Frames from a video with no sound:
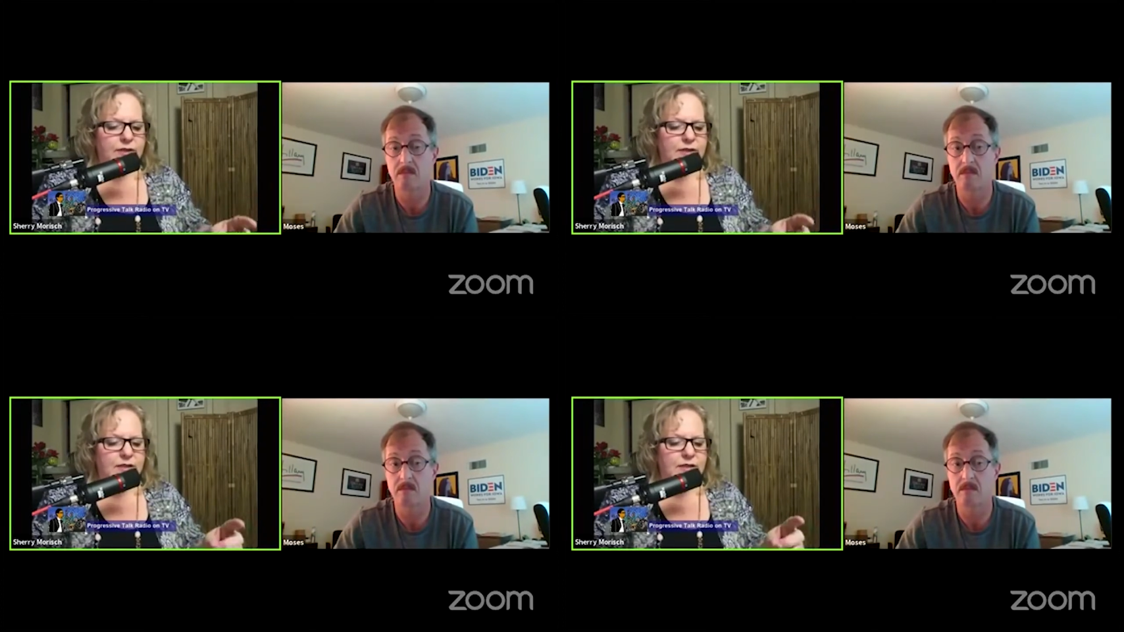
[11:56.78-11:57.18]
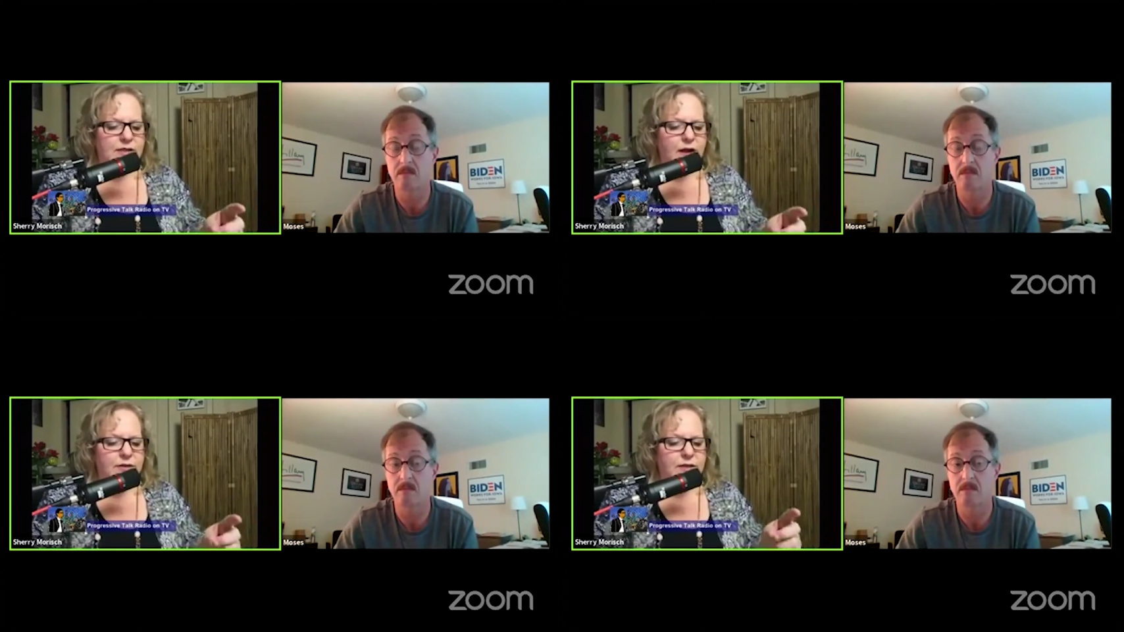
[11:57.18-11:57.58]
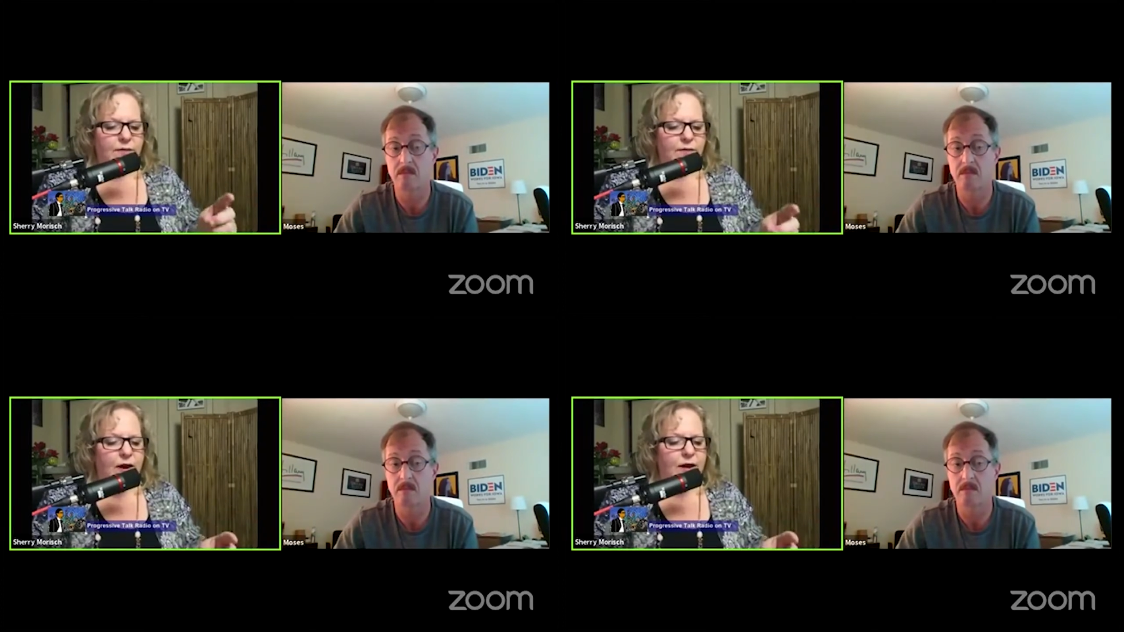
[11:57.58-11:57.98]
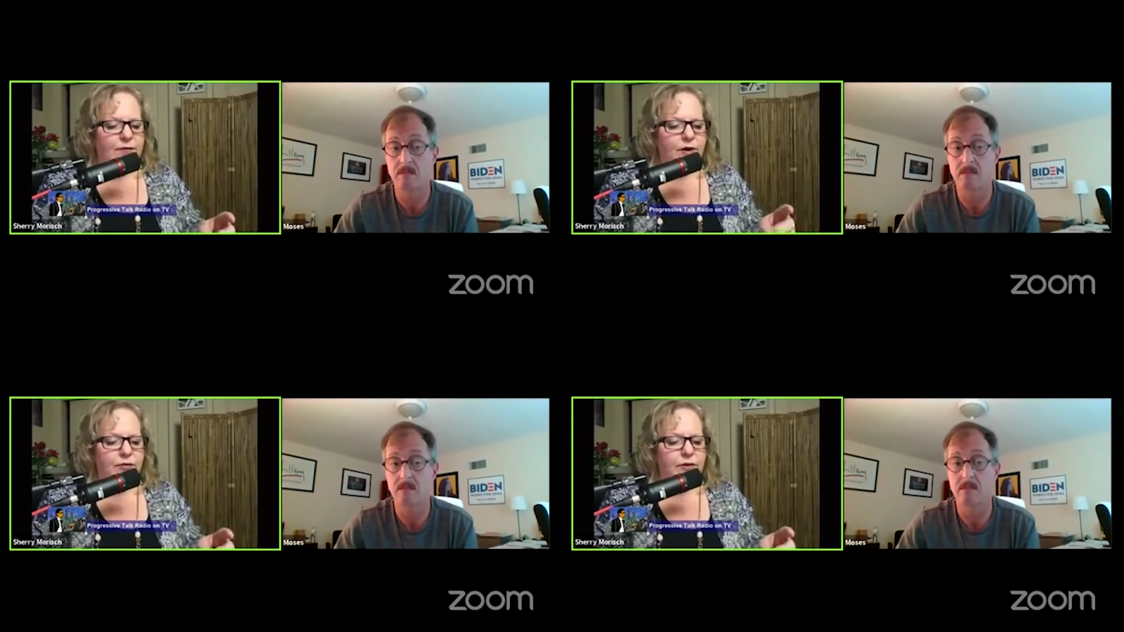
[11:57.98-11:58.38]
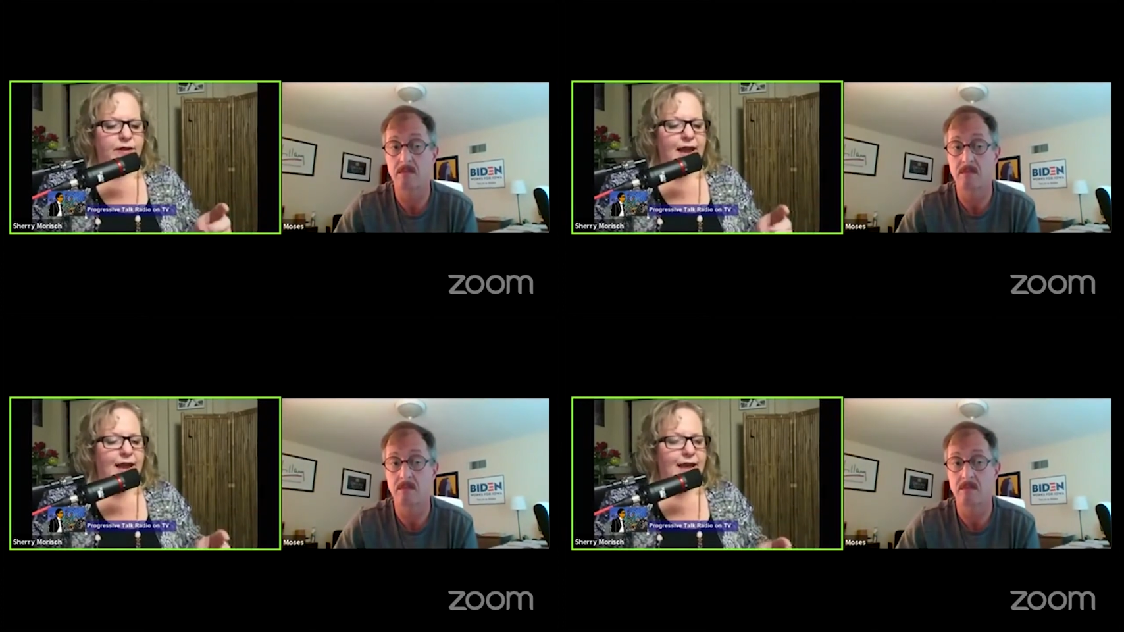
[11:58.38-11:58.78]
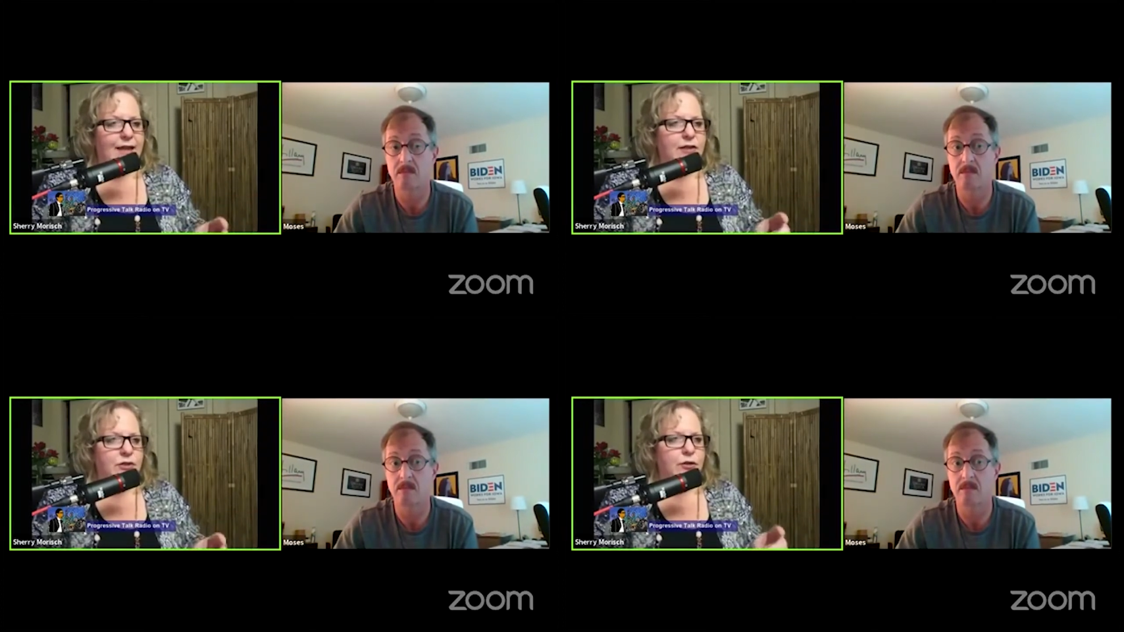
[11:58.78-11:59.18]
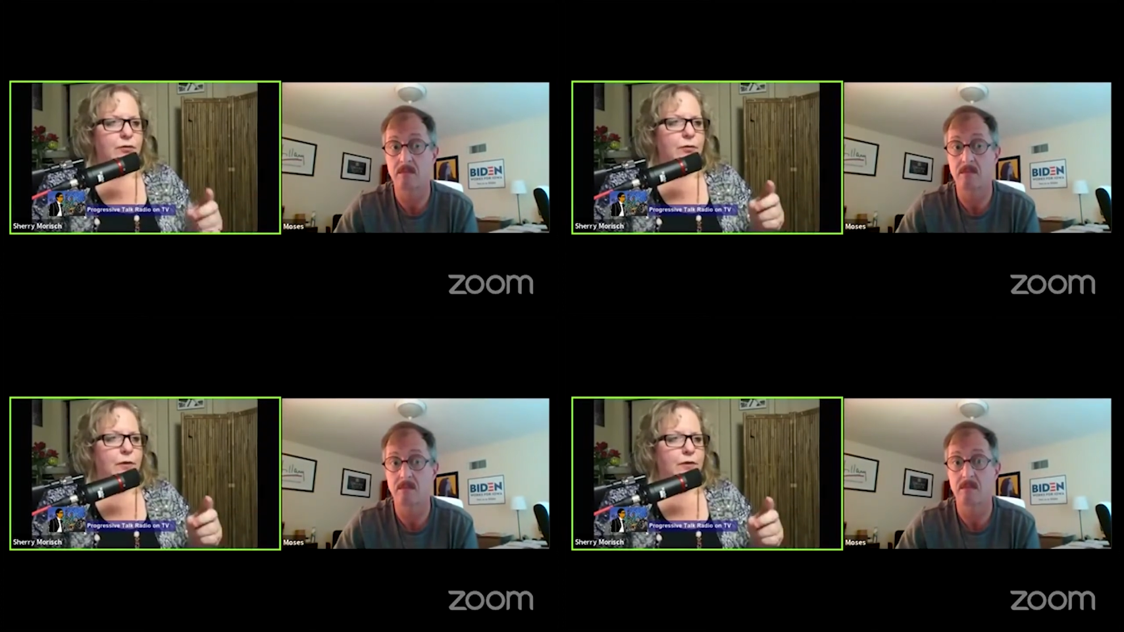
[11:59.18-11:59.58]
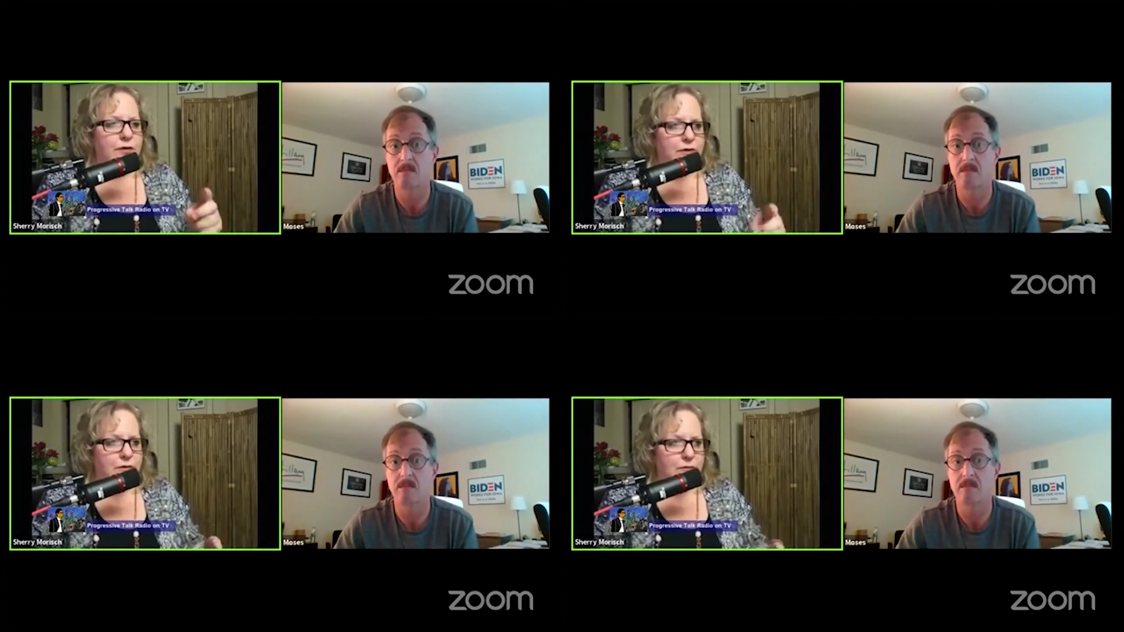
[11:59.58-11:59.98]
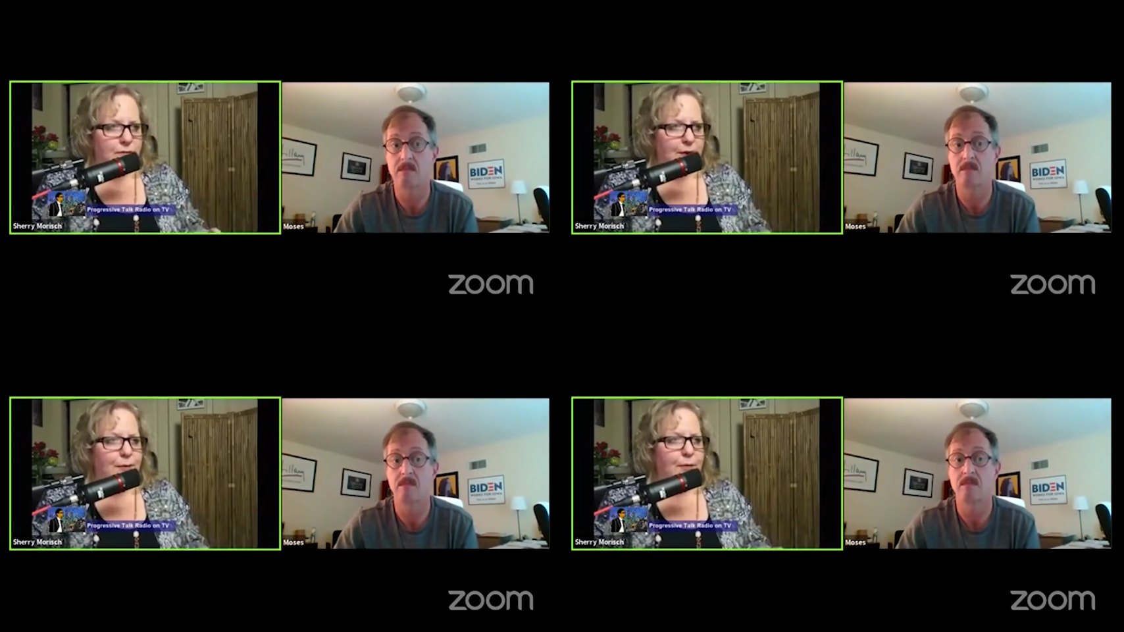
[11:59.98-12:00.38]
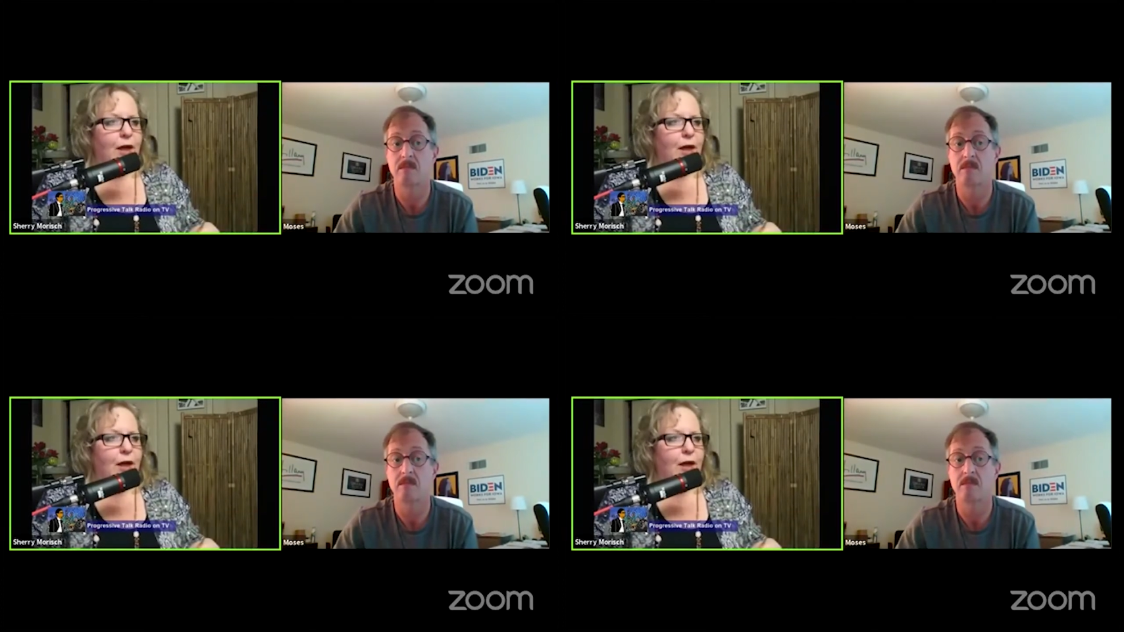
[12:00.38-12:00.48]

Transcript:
Speaker 1: six thousand five hundred eighty-two people